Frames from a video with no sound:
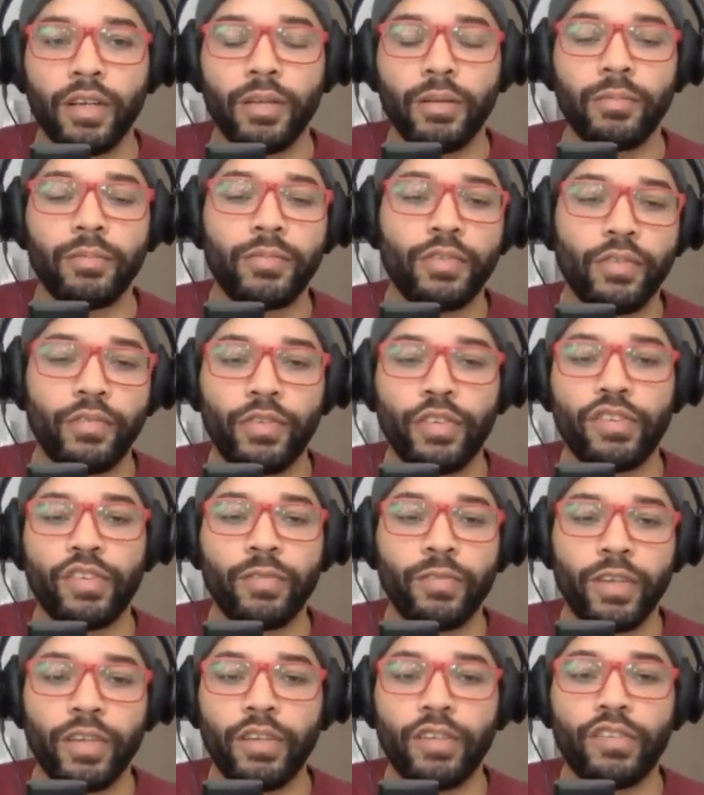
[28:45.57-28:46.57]
um,
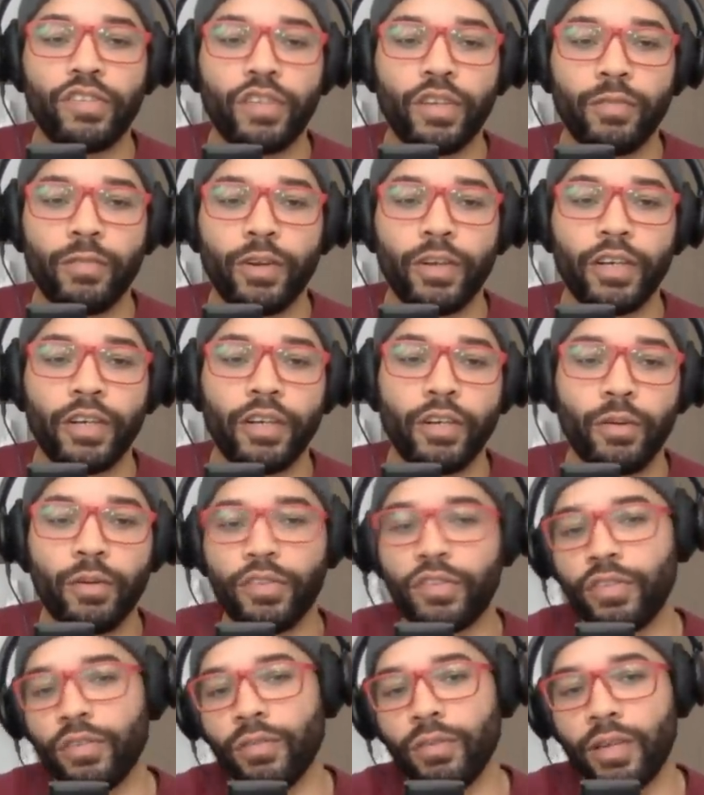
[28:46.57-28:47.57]
defensive ends converting over
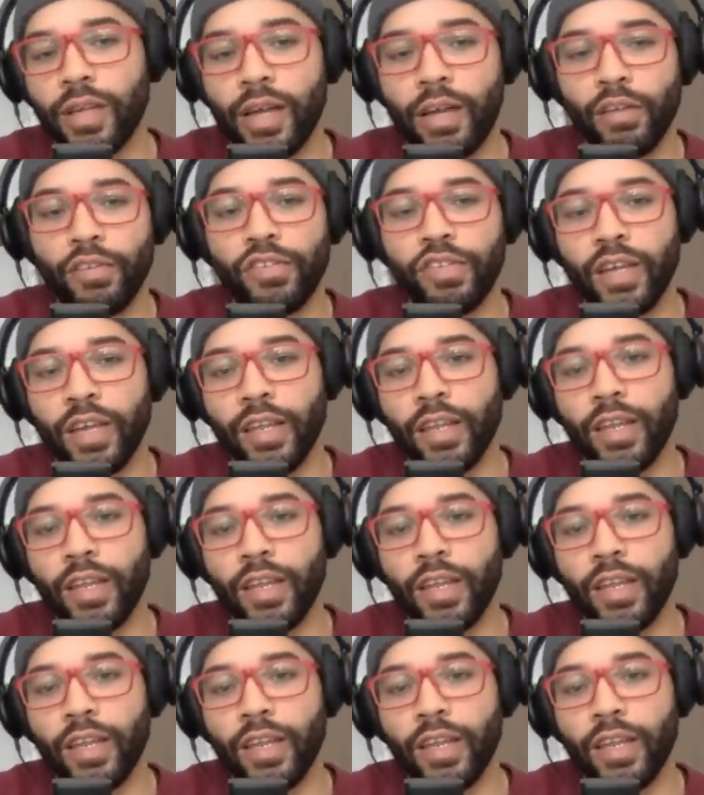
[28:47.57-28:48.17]
to outside